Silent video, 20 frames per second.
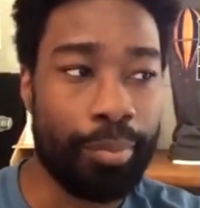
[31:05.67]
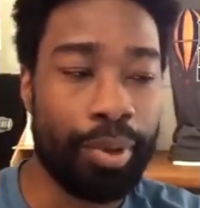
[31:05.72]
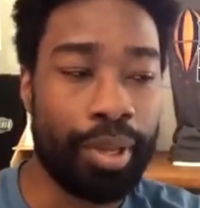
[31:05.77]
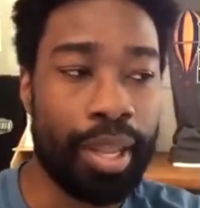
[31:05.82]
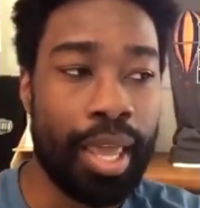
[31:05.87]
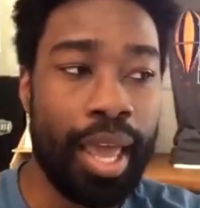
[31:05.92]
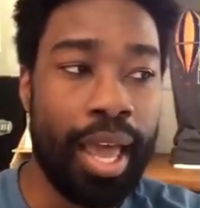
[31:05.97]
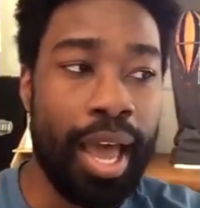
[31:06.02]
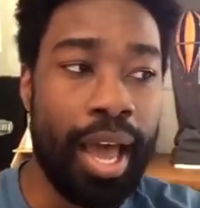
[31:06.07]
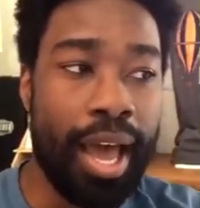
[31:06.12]
But
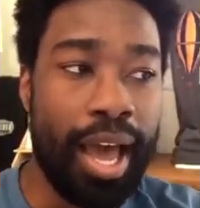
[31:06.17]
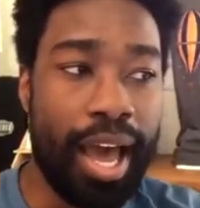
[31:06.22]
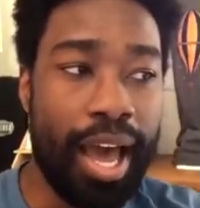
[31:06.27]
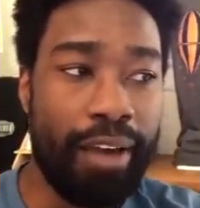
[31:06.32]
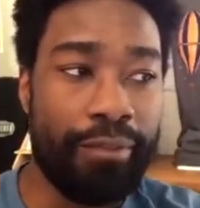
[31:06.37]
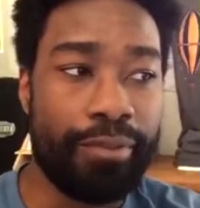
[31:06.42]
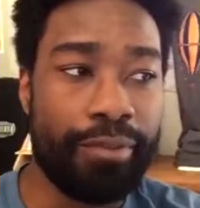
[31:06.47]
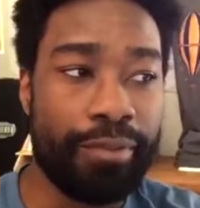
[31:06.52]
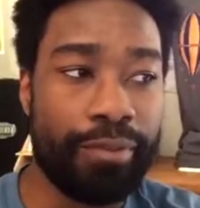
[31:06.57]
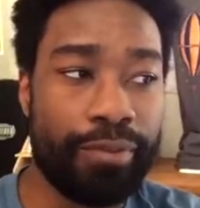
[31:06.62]

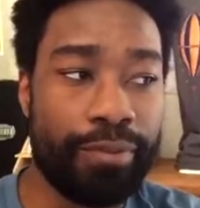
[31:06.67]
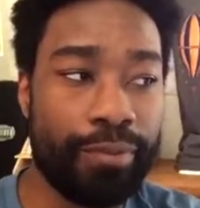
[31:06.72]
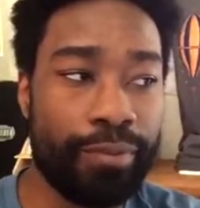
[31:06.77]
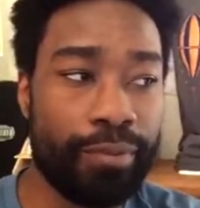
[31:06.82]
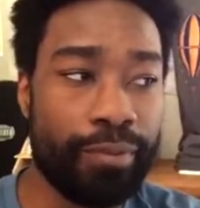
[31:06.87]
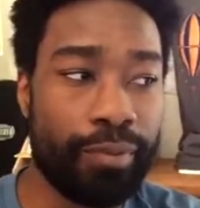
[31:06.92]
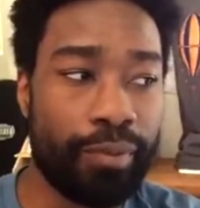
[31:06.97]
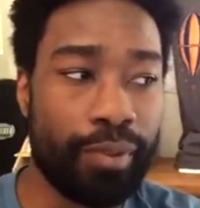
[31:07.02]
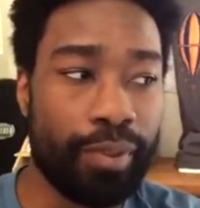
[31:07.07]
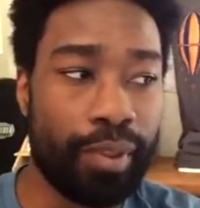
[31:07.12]
have
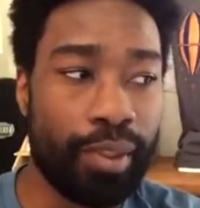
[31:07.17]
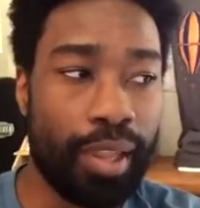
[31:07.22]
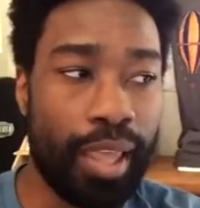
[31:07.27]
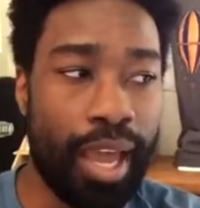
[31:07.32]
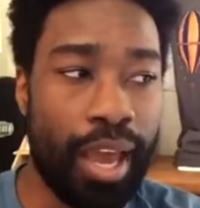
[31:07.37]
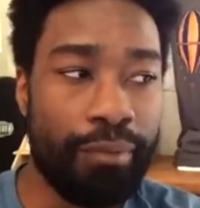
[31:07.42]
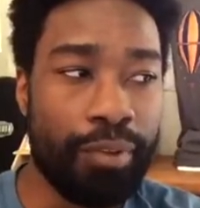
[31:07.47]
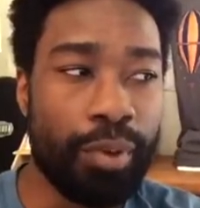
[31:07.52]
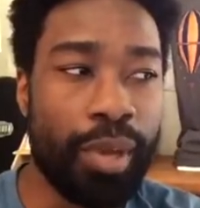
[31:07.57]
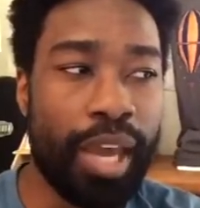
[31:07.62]

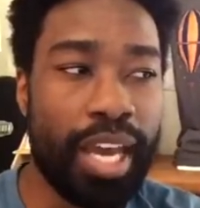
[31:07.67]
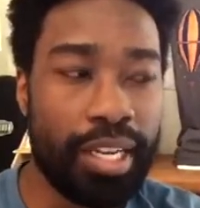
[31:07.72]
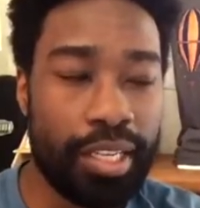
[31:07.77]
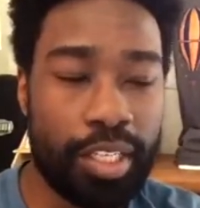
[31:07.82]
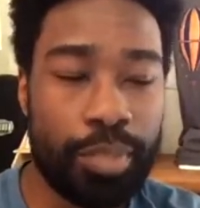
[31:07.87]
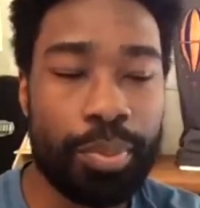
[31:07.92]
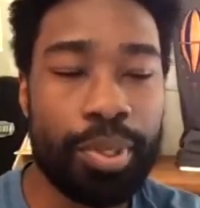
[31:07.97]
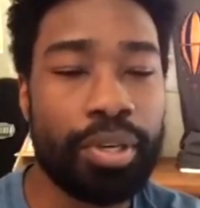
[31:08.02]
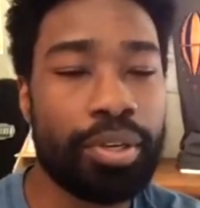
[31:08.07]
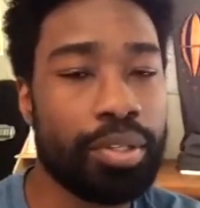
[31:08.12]
have you had
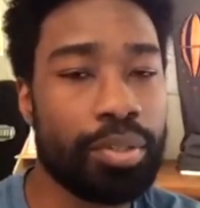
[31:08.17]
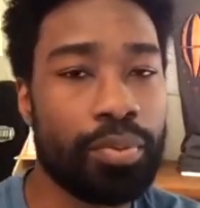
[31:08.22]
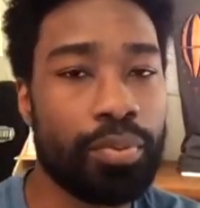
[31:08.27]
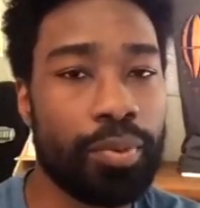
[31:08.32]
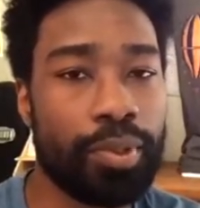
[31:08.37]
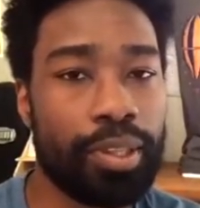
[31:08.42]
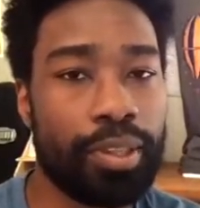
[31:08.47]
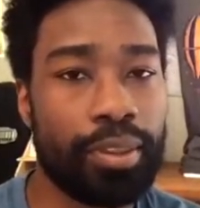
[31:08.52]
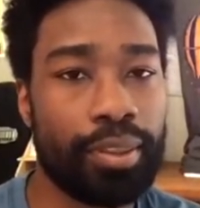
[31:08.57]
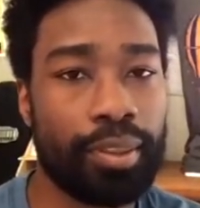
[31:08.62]
experience
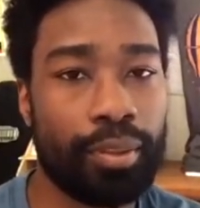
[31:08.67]
with